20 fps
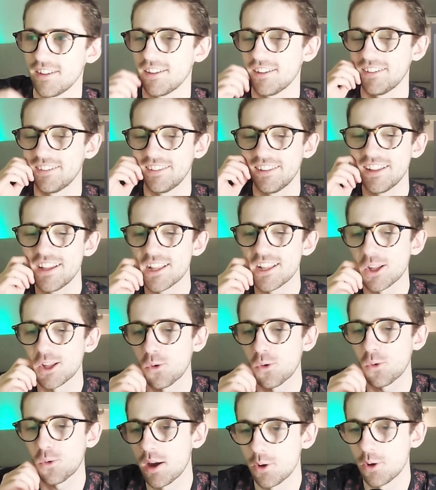Leo
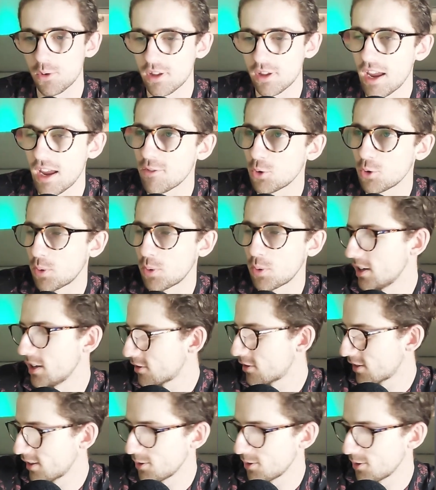Lacroix, who gave it away
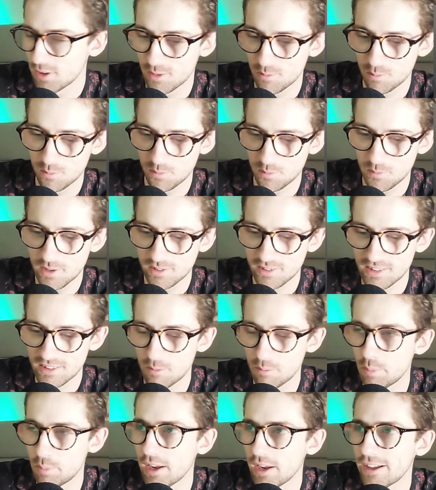initially with missing
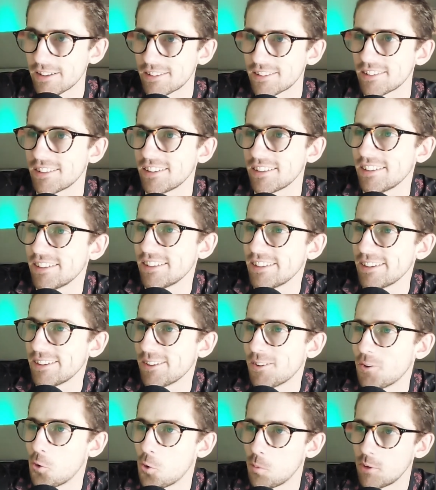that bounce,
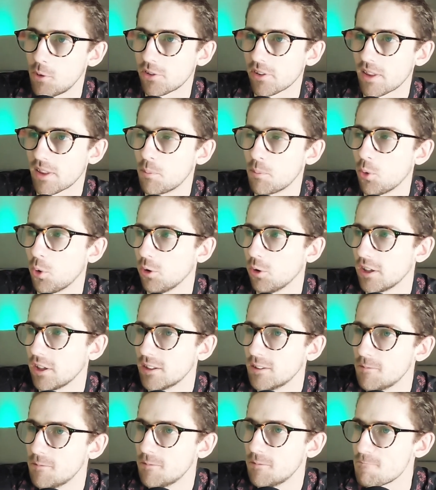almost let Ball in.